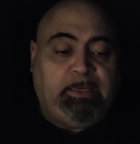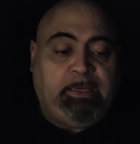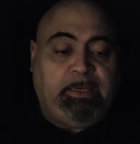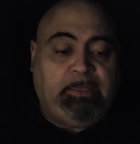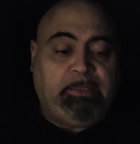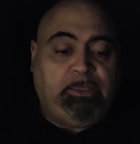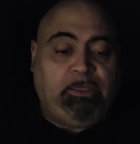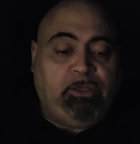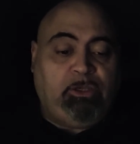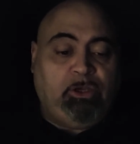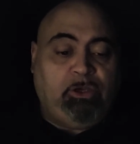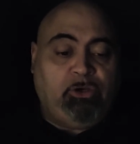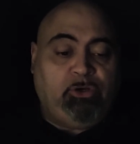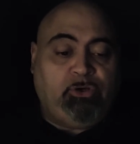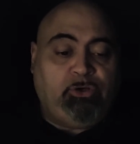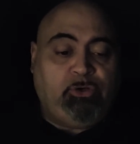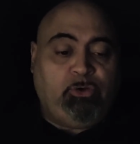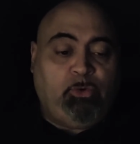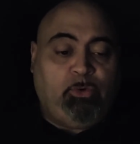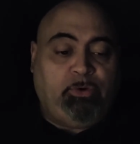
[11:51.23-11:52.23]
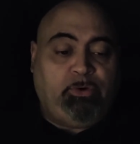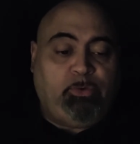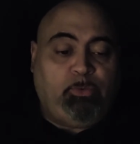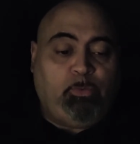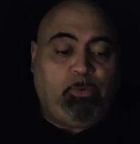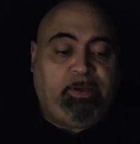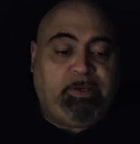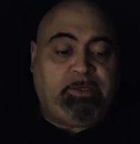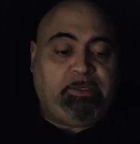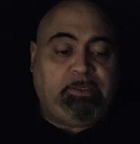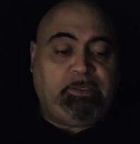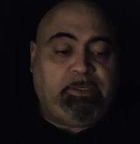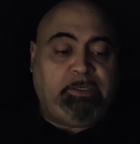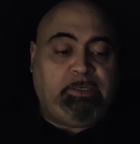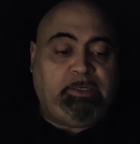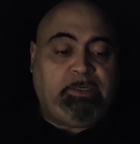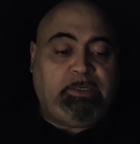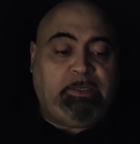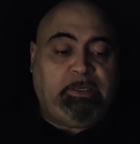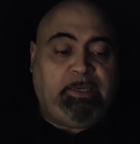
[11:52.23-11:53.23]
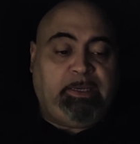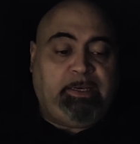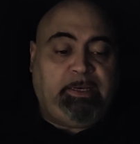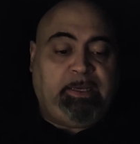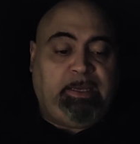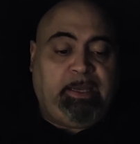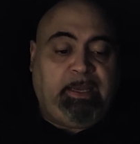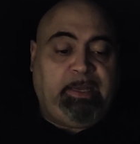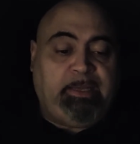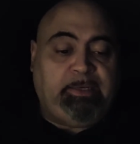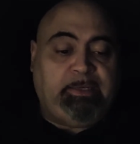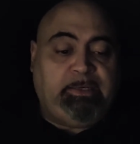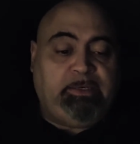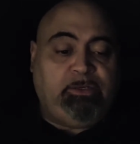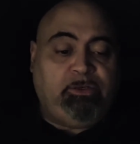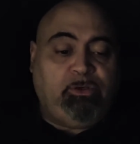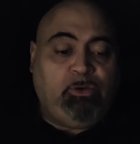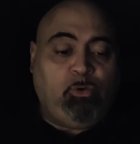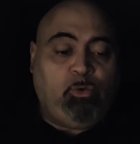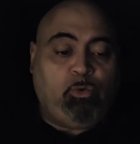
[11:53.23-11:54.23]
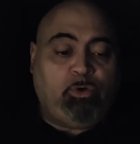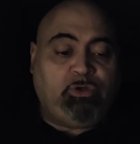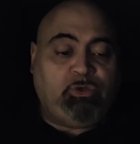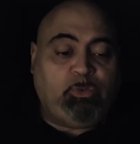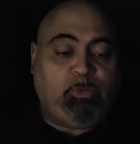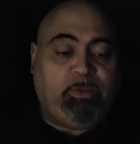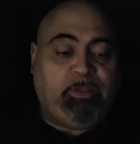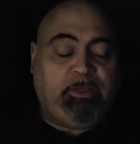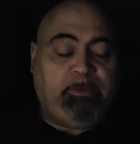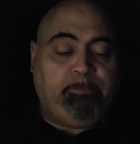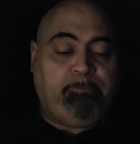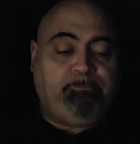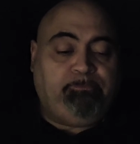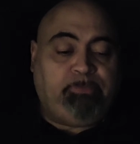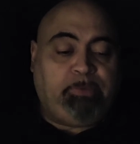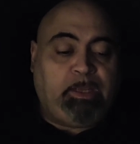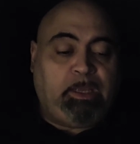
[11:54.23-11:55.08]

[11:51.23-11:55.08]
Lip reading: and the younger daughter went in and had intercourse with him.